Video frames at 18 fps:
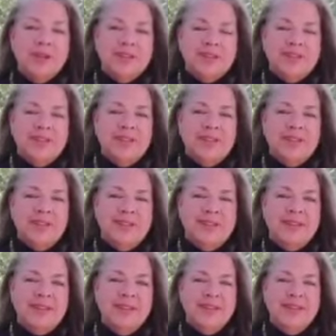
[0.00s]

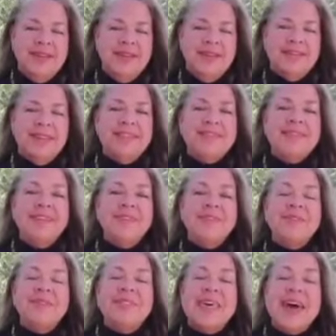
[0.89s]
organization. They
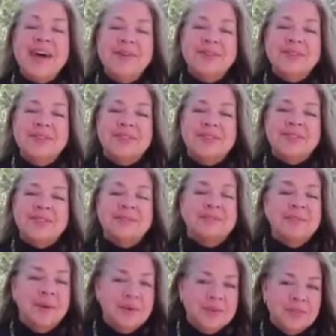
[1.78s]
saved thousands,
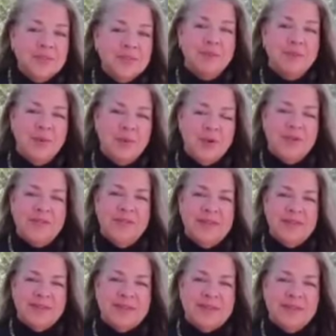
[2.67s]
most of them
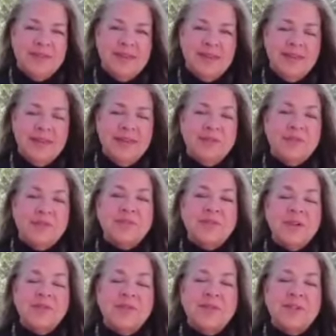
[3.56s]
orphans, for
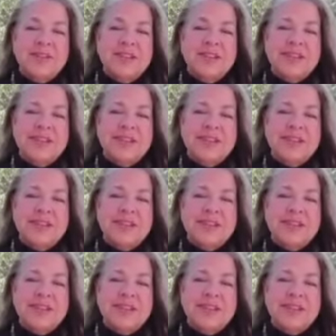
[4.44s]
several